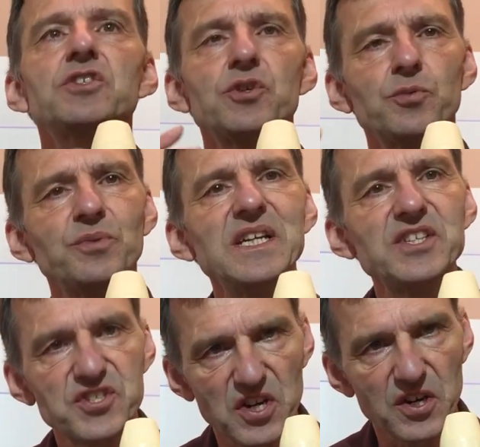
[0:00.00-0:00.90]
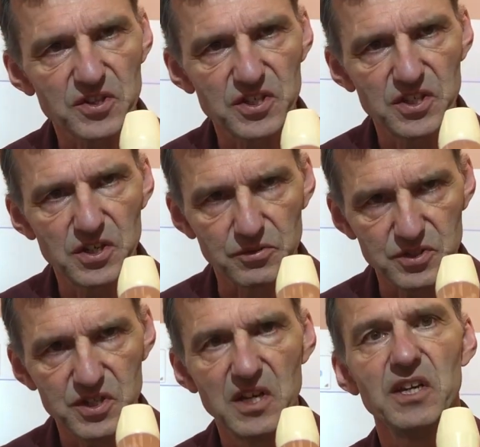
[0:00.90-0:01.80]
to restart the
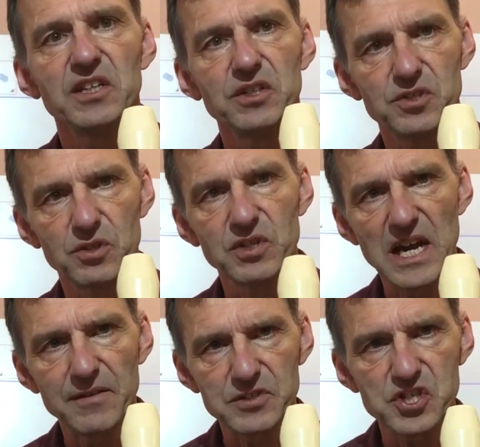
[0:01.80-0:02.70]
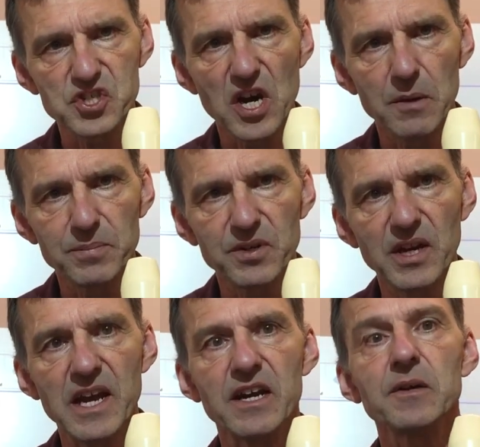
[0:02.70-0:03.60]
note. You don't have to stop your
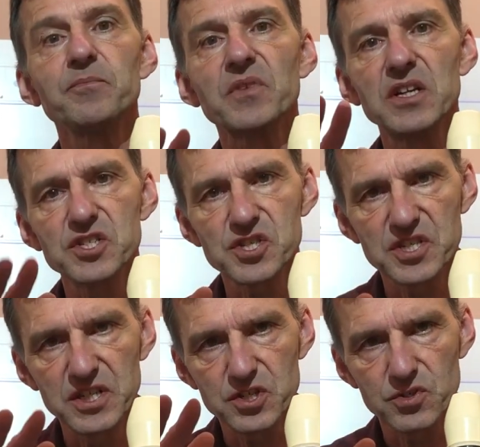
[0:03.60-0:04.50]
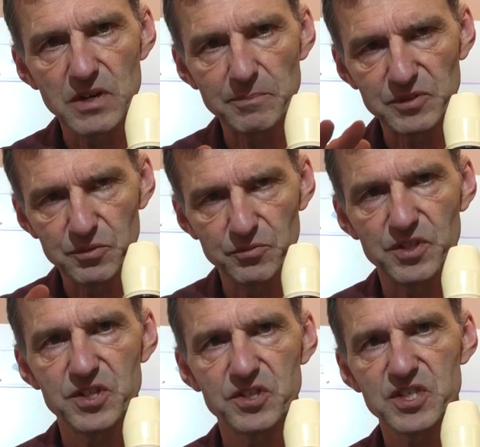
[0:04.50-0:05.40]
air, just interrupt it
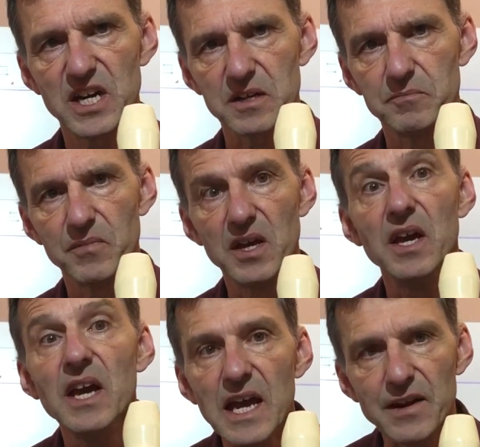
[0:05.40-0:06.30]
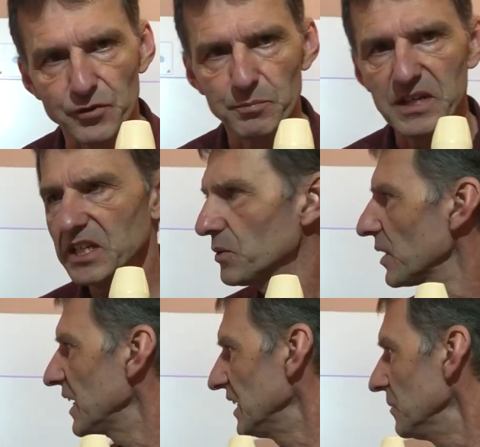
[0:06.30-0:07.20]
with your tongue. Everybody
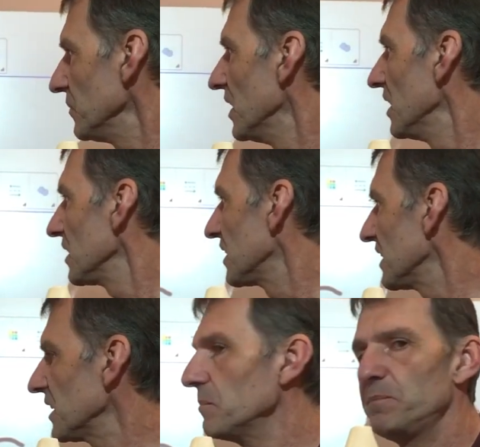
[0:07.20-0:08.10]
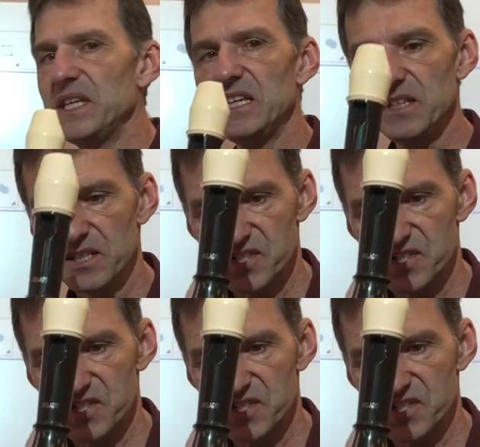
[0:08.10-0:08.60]
ready? Get a B